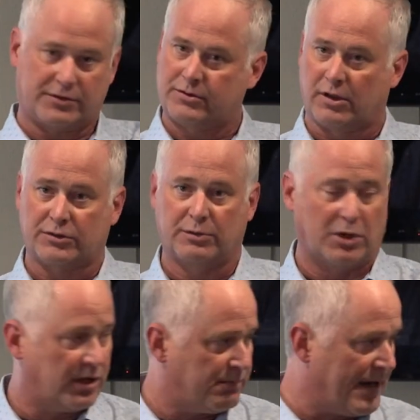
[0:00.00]
talked to
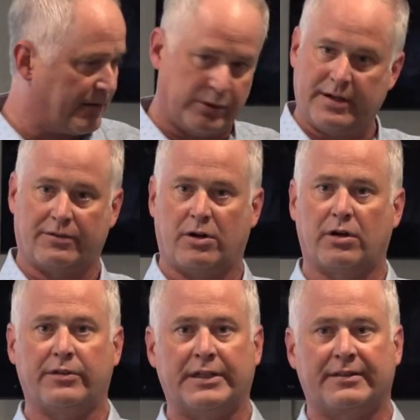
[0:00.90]
Mom, Mac, we'd never
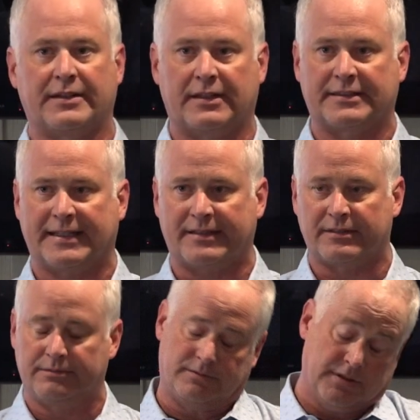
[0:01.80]
heard of anything like
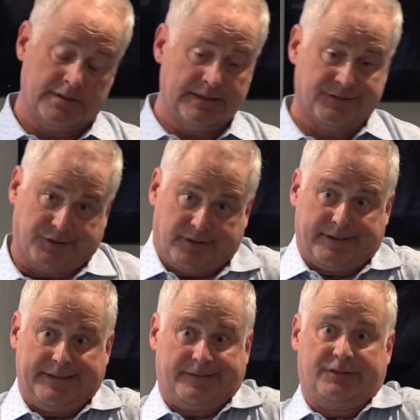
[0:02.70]
that.
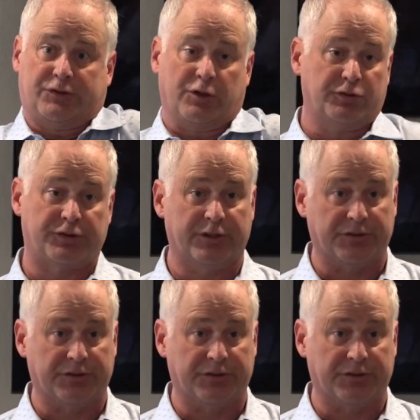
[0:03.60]
Sorry, it just goes to your